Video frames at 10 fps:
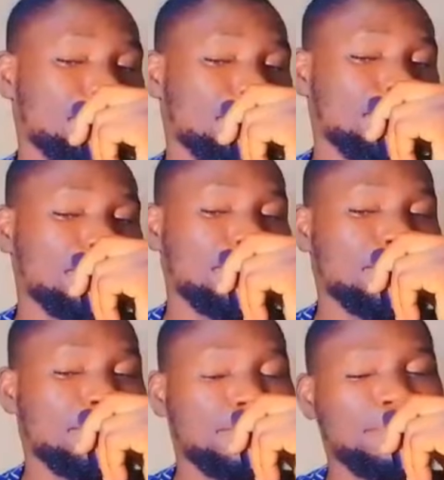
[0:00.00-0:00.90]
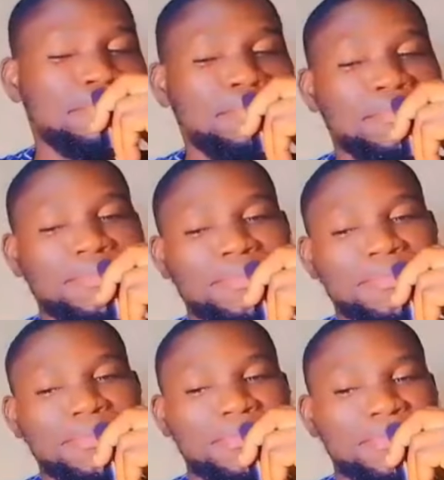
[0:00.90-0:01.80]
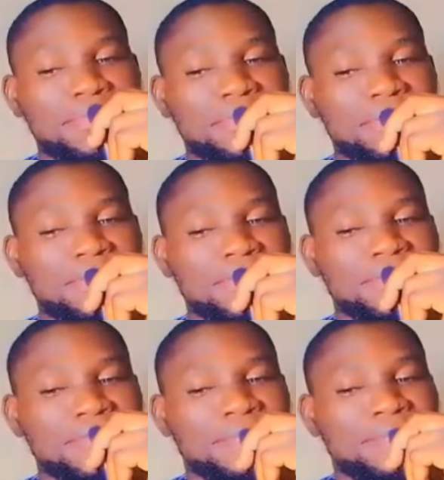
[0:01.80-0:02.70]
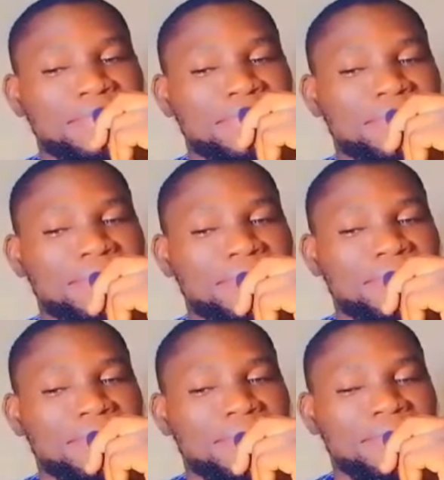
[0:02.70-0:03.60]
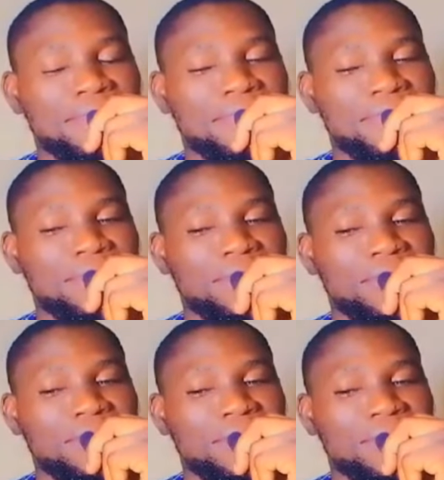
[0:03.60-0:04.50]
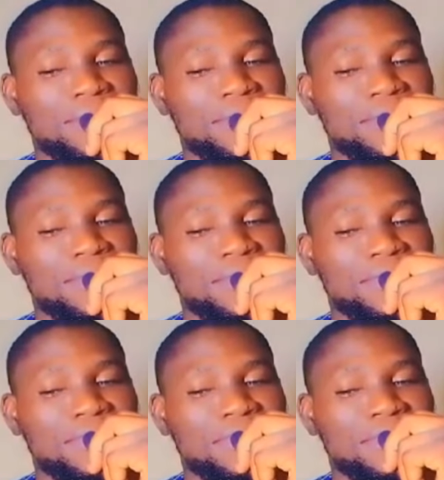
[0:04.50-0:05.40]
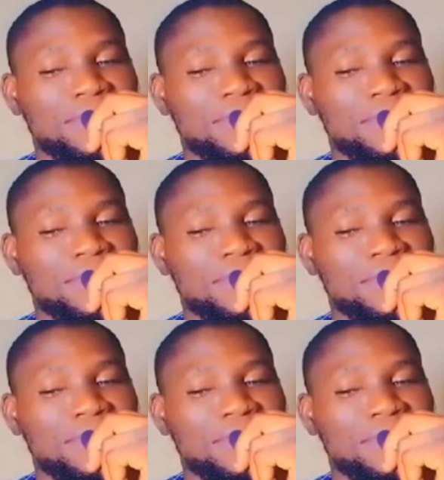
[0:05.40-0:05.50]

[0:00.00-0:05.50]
No words are spoken by the person on screen.